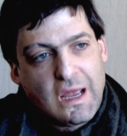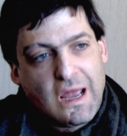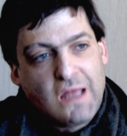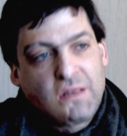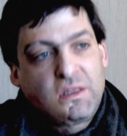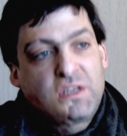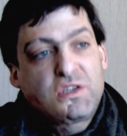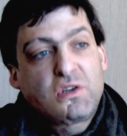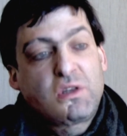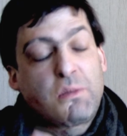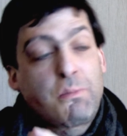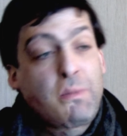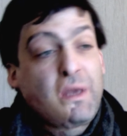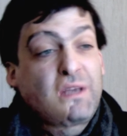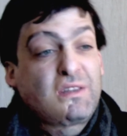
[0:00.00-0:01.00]
And these are
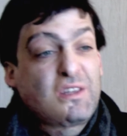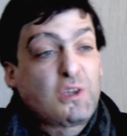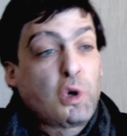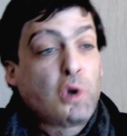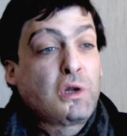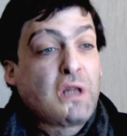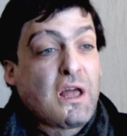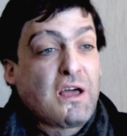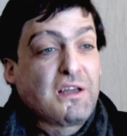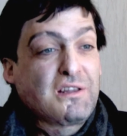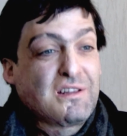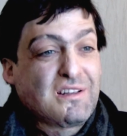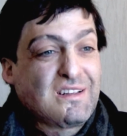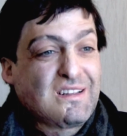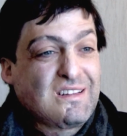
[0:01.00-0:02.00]
depicted online.
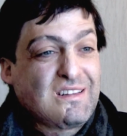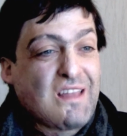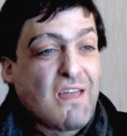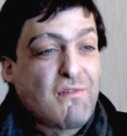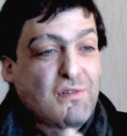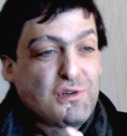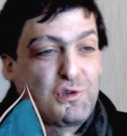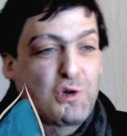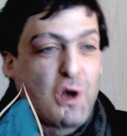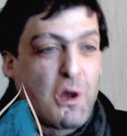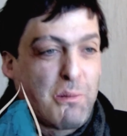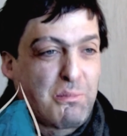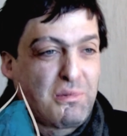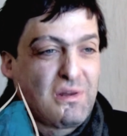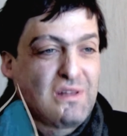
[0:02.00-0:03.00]
They have a
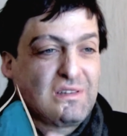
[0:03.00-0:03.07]
drop